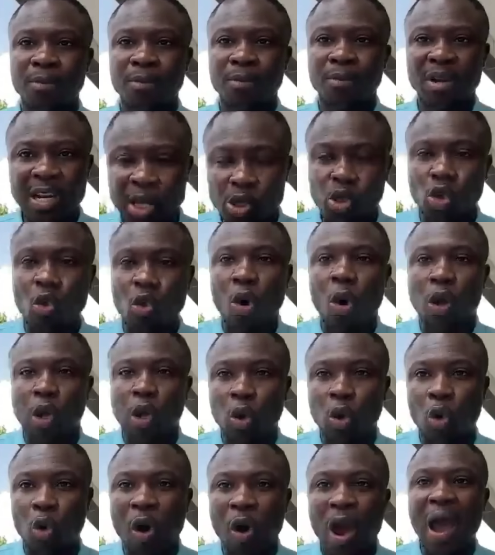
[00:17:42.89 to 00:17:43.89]
List to all
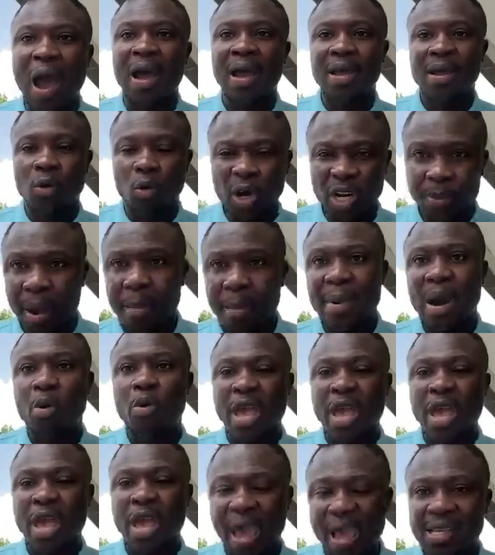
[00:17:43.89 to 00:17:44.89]
of or the Bema
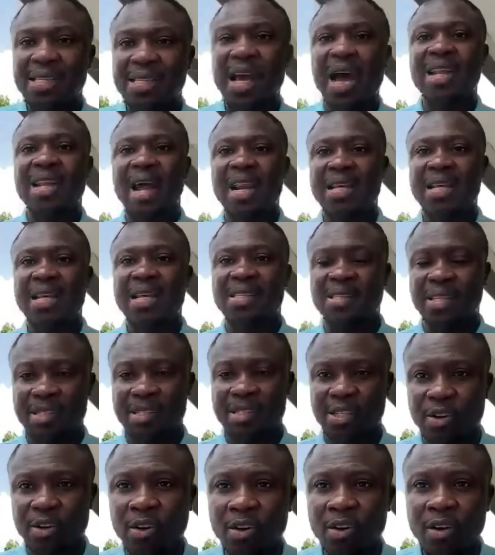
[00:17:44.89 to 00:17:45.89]
ya esa analysis
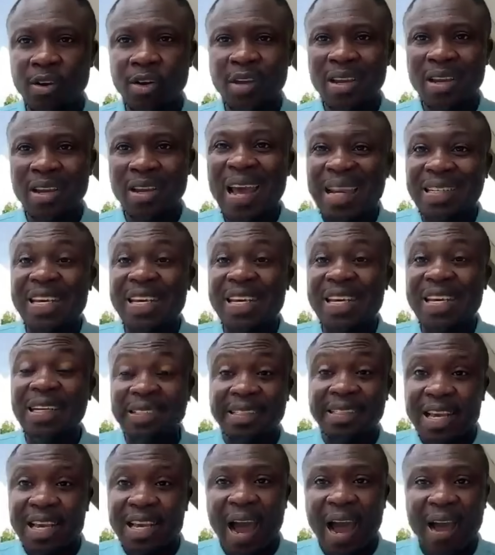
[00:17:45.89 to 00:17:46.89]
no. E di
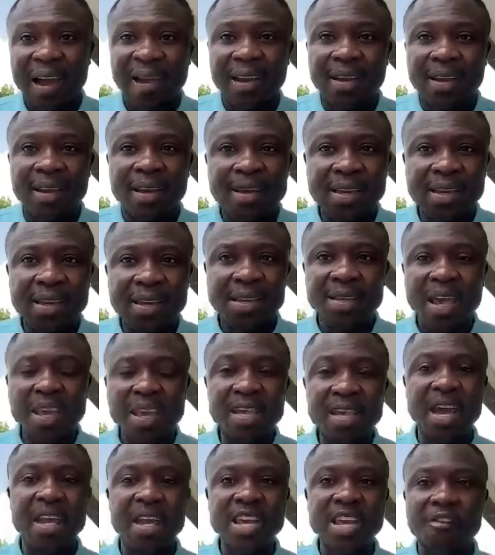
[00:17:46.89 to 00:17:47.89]
entia. Ye
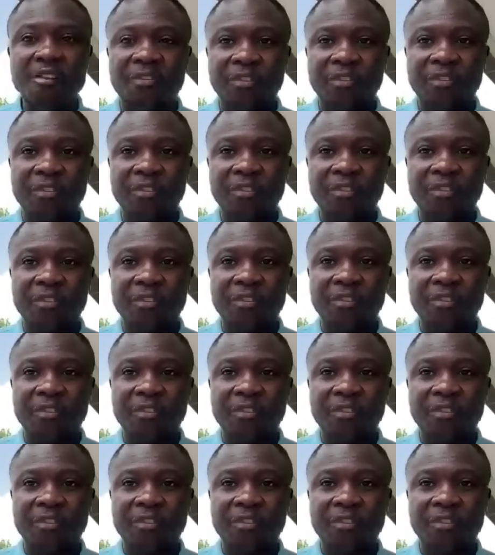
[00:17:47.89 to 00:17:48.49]
ye ni efi ho.